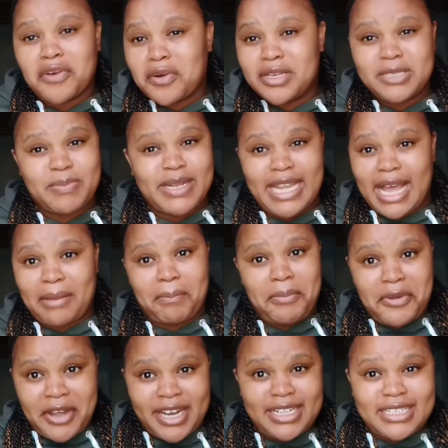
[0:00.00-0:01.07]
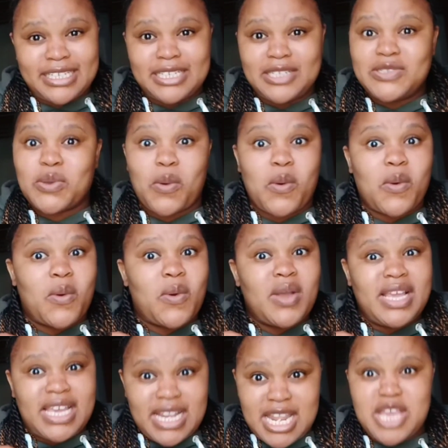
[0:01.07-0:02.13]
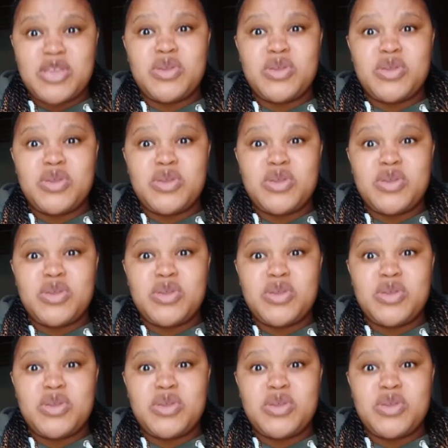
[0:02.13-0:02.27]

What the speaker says: always been, like, pregnant or in a